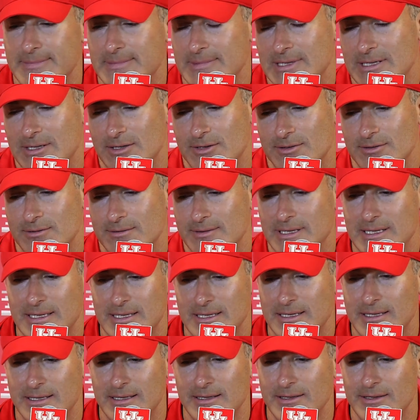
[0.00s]
you know, uh,
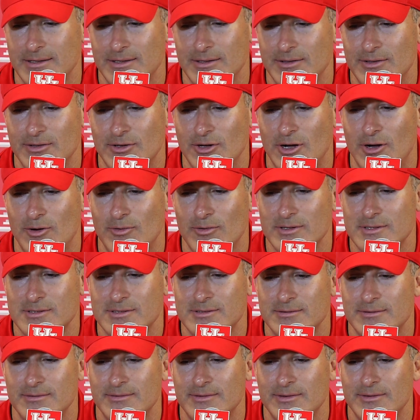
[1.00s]
you,
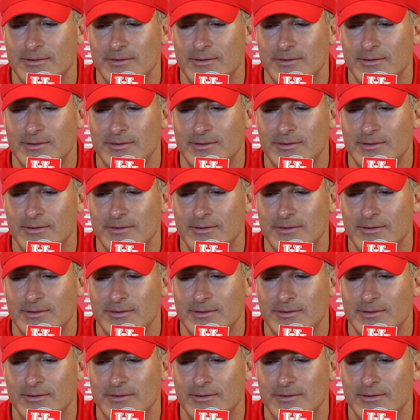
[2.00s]
always,